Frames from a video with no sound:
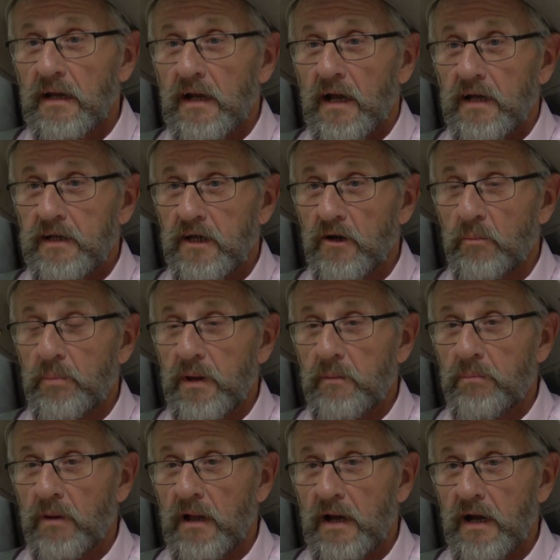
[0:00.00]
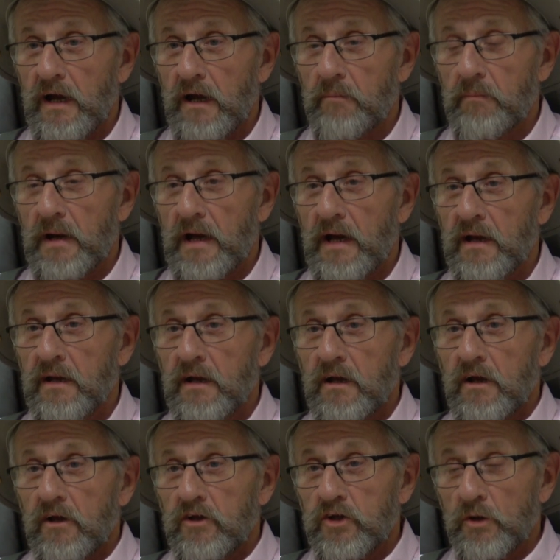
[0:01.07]
I tell people I got my
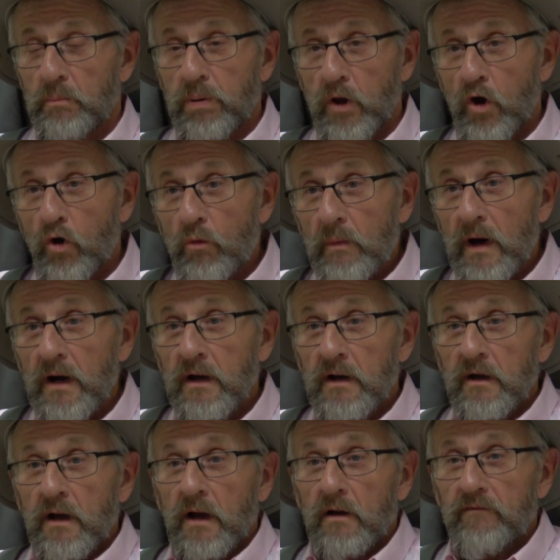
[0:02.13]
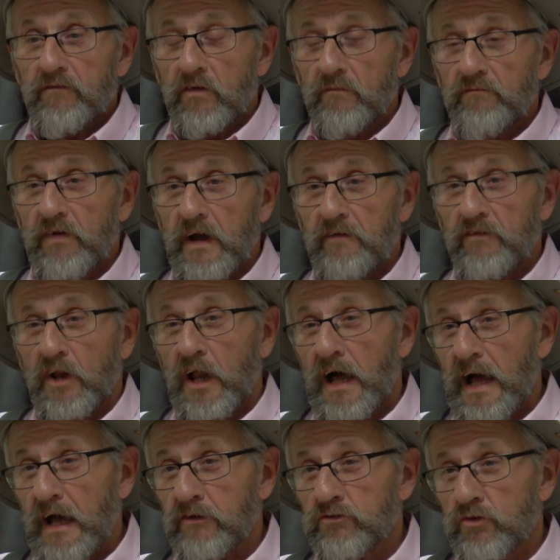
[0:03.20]
diploma from Fayetteville
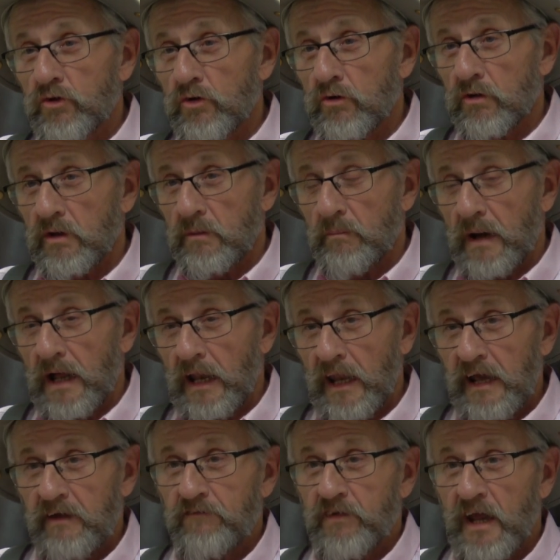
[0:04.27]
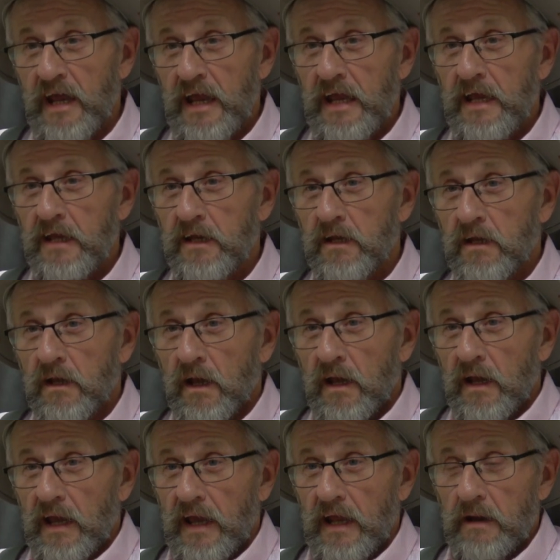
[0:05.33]
High School in my left hand,
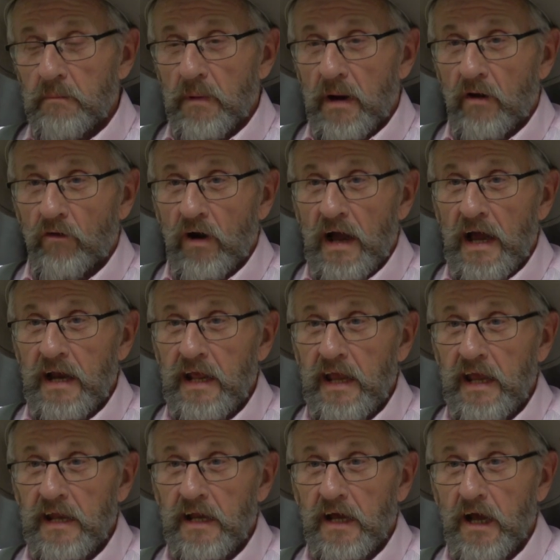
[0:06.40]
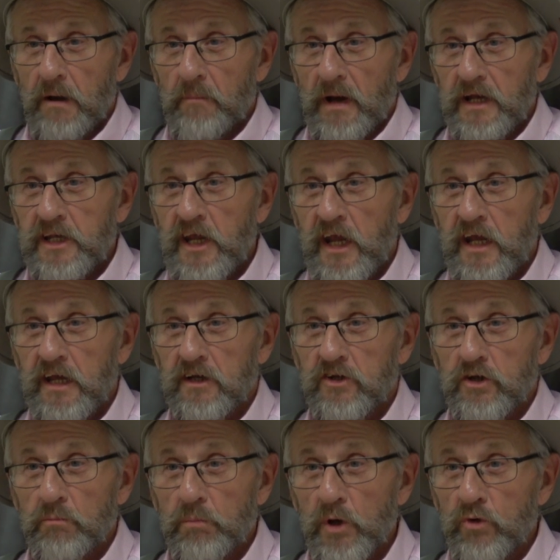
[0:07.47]
and in my right hand I got my ticket
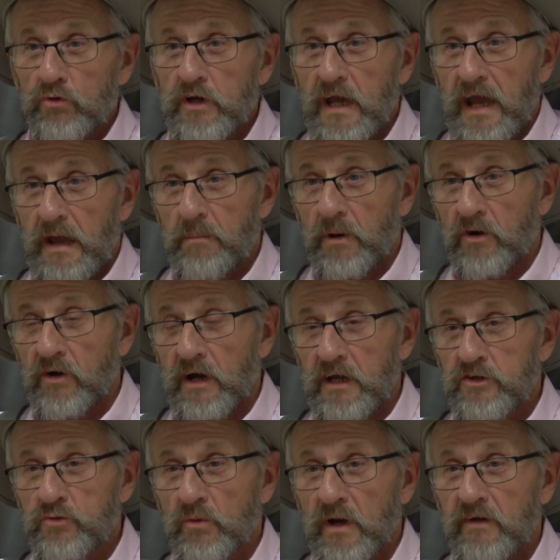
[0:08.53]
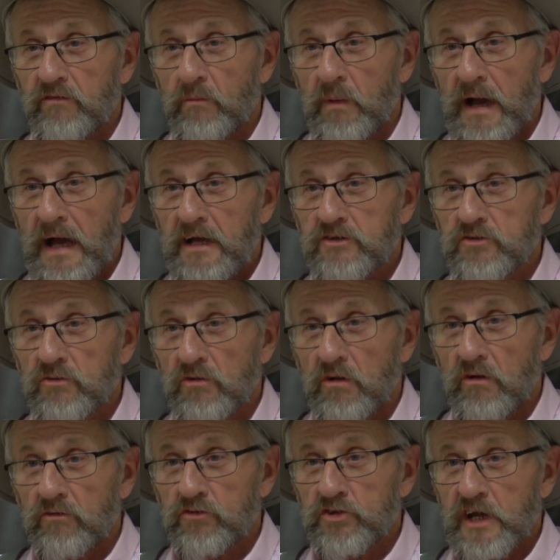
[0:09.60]
to boot camp. I graduated from high school
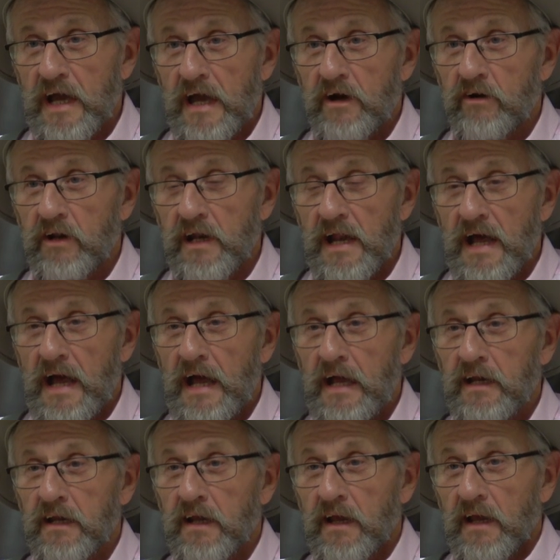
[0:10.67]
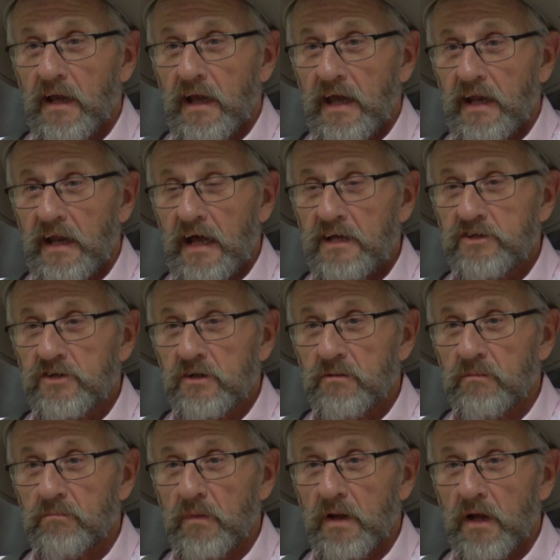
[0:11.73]
on Saturday night, and I was in